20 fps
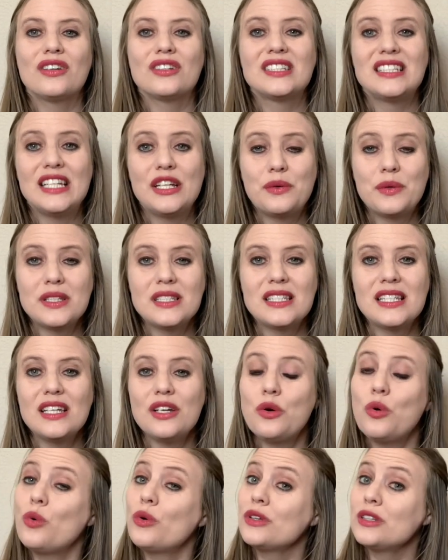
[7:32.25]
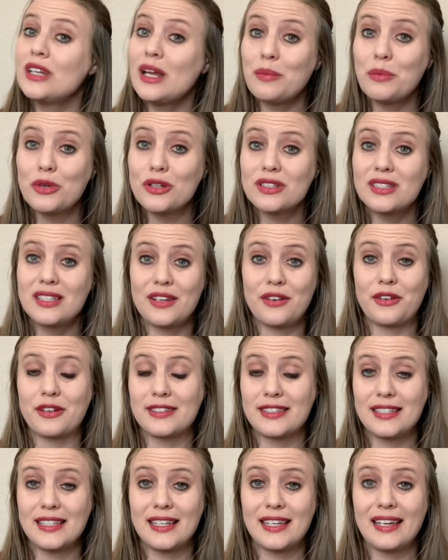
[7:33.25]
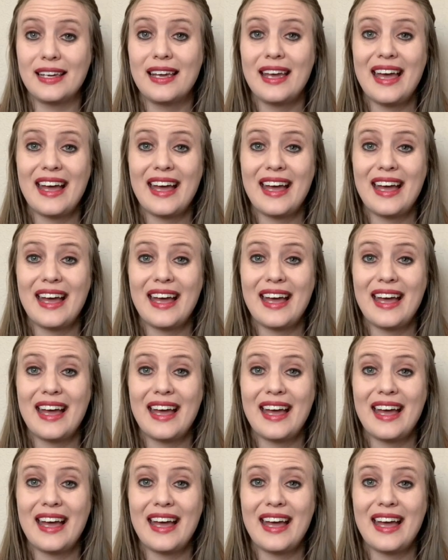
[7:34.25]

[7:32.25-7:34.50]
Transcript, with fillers: sequencing or number sequencing